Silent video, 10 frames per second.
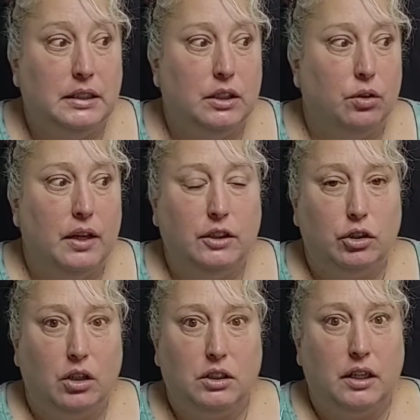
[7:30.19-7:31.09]
So they
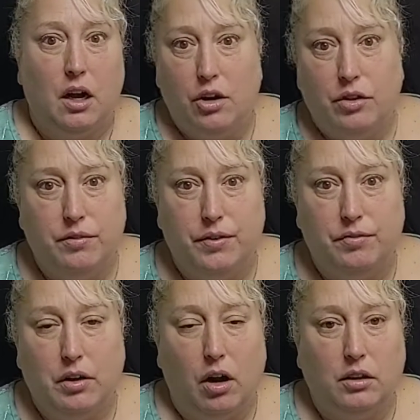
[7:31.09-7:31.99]
charge
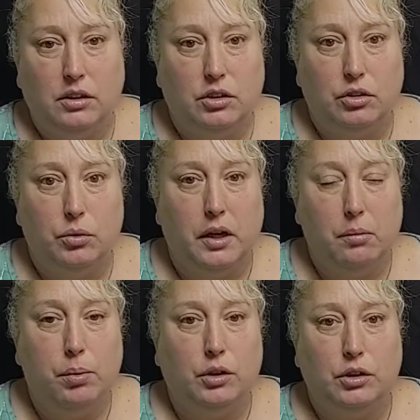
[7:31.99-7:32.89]
$150 to do an
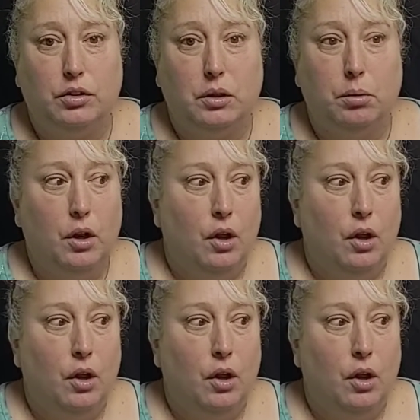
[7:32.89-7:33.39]
airport trip.